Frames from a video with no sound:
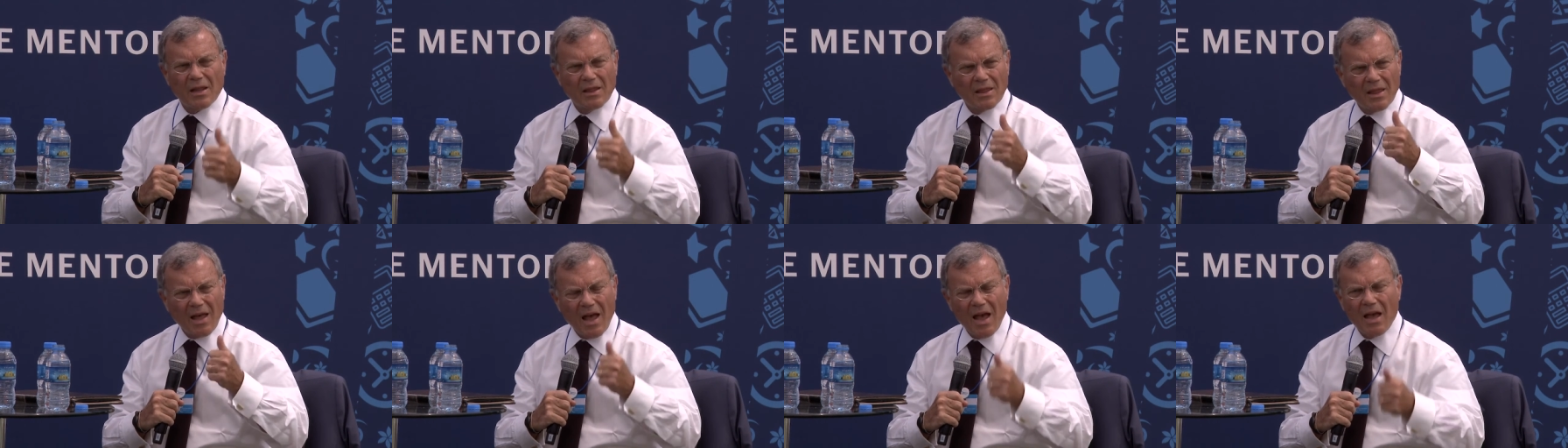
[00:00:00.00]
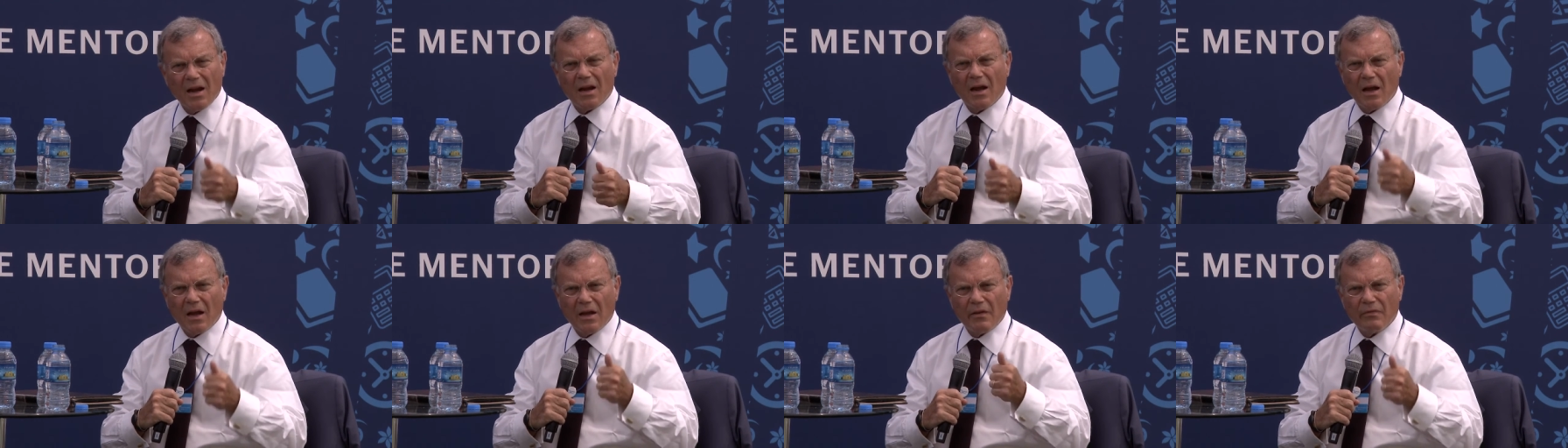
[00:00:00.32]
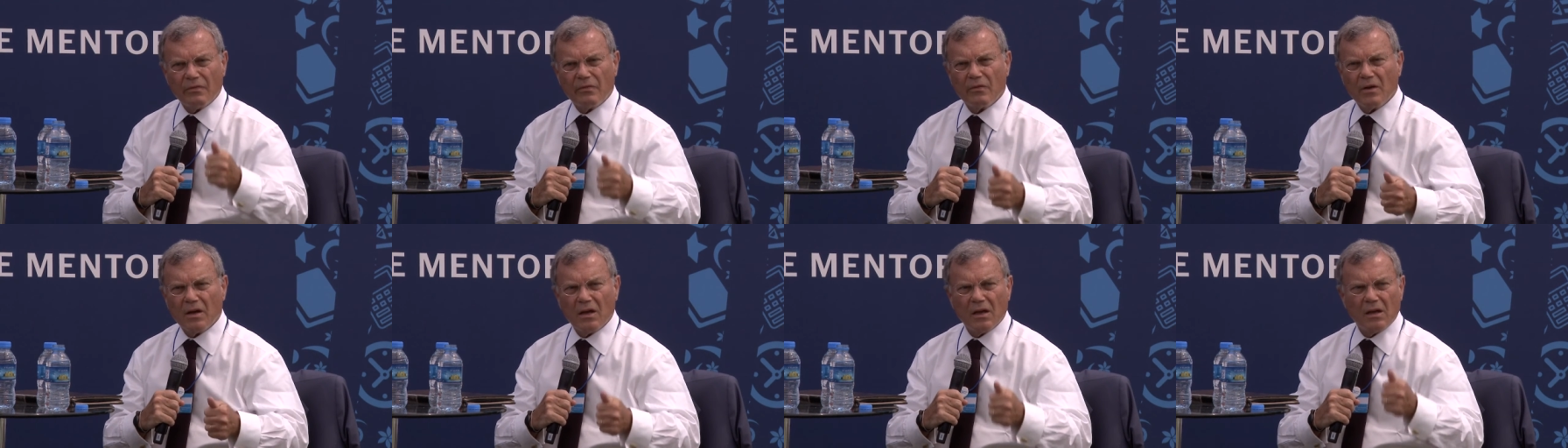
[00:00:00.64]
That I
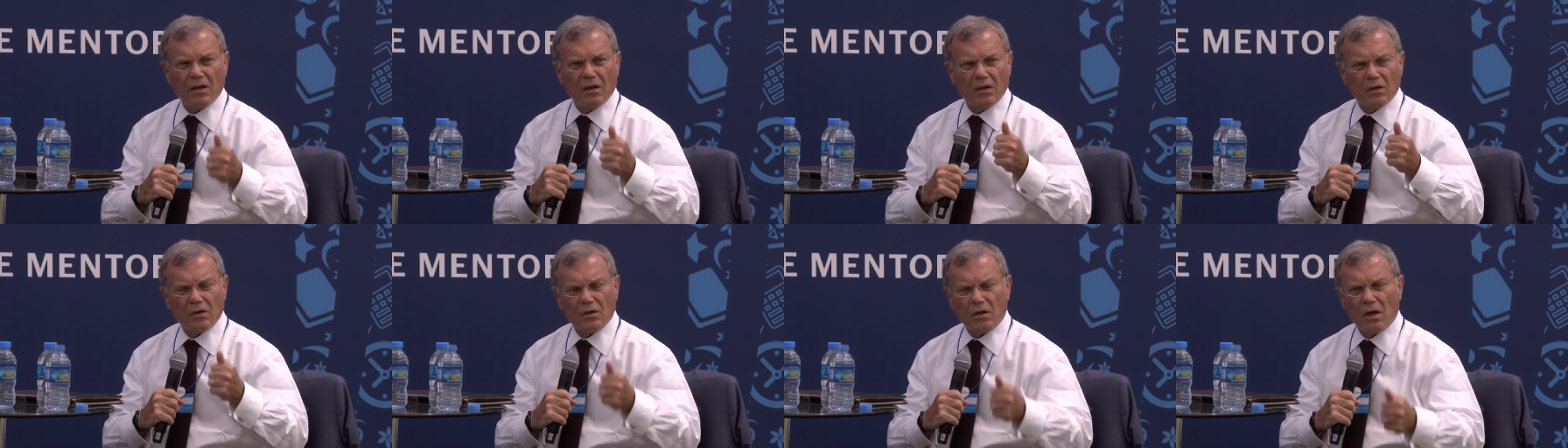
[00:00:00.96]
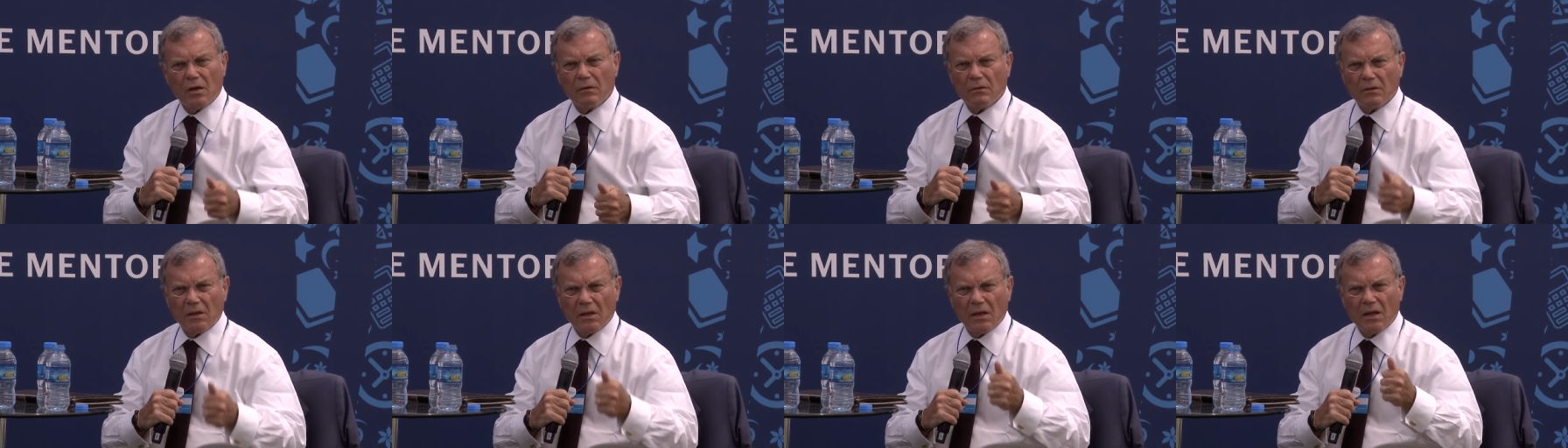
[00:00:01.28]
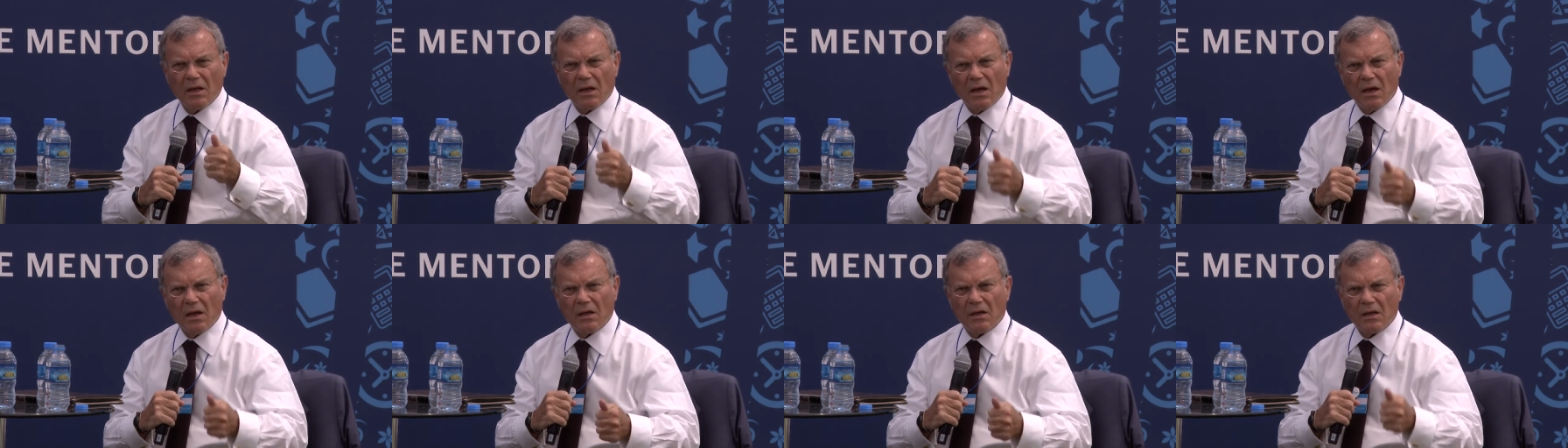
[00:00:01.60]
find
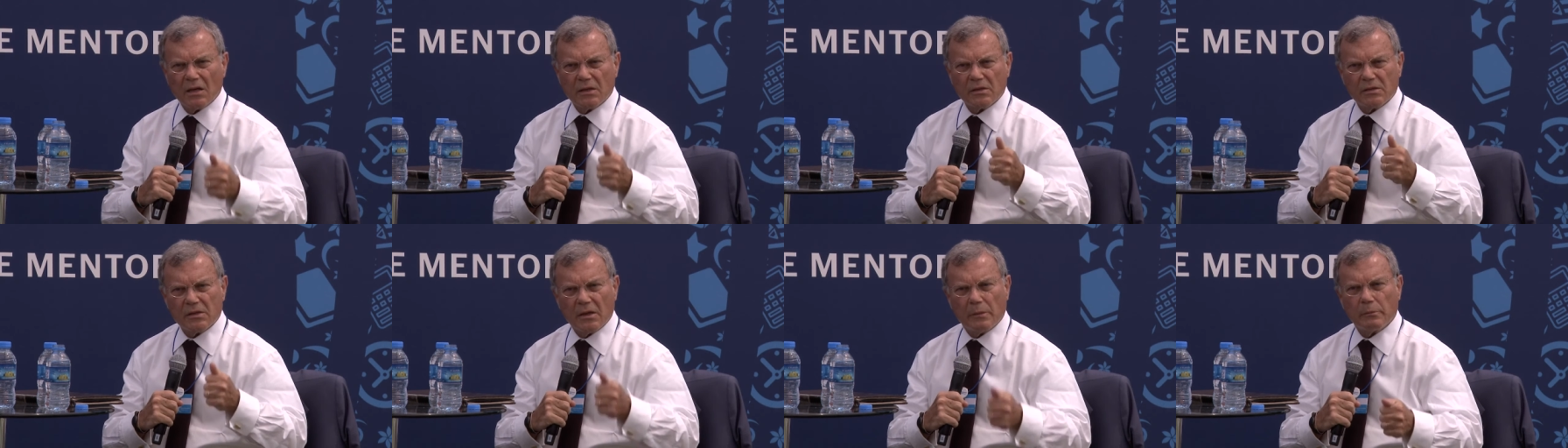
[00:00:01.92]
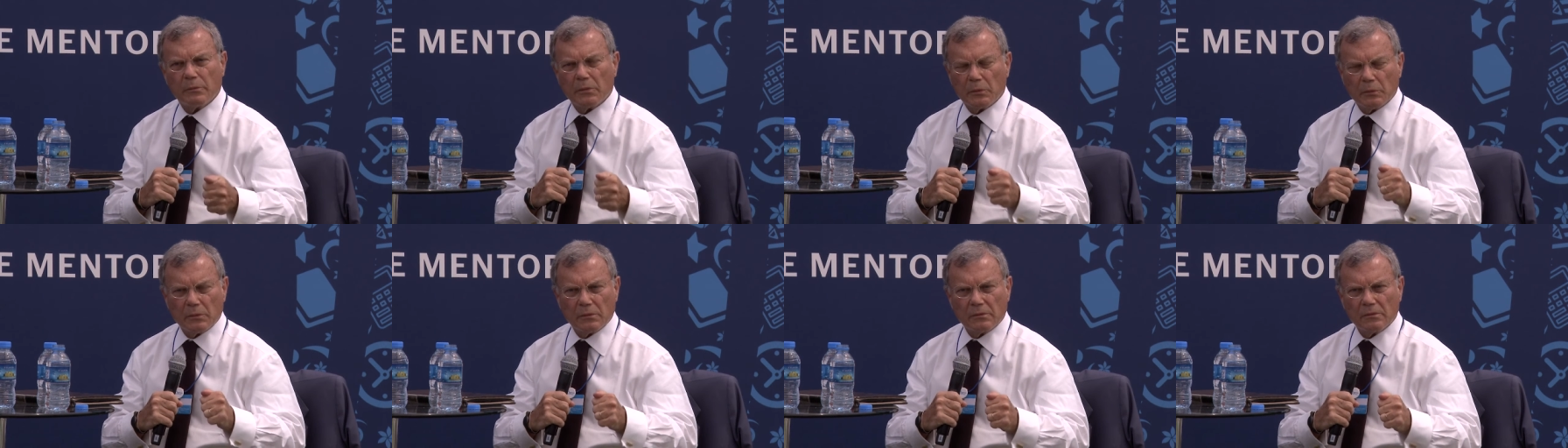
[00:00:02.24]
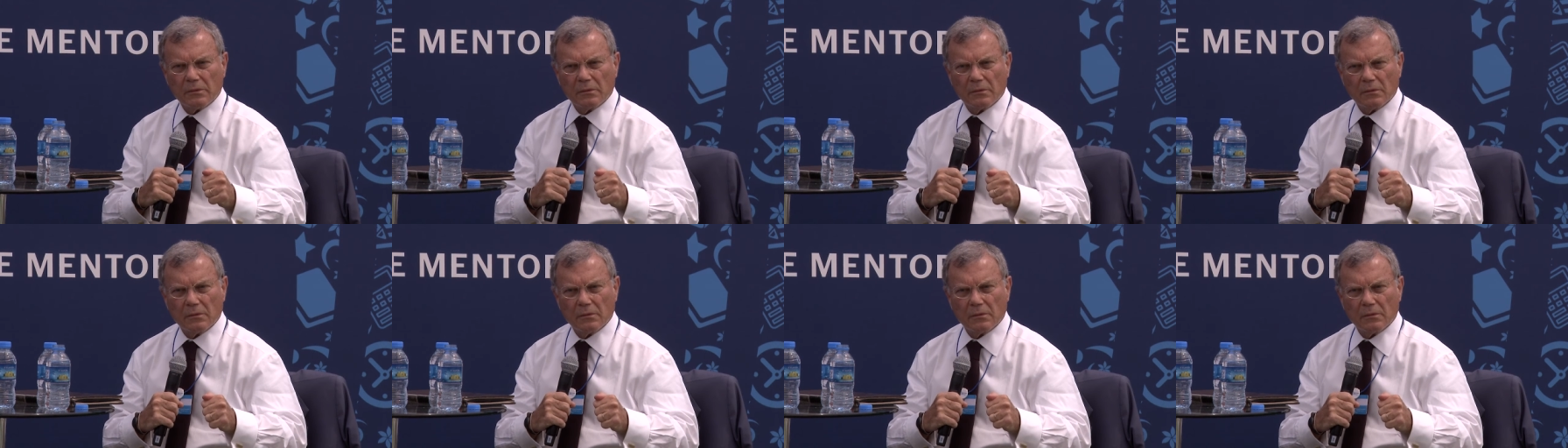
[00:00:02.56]
totally unacceptable.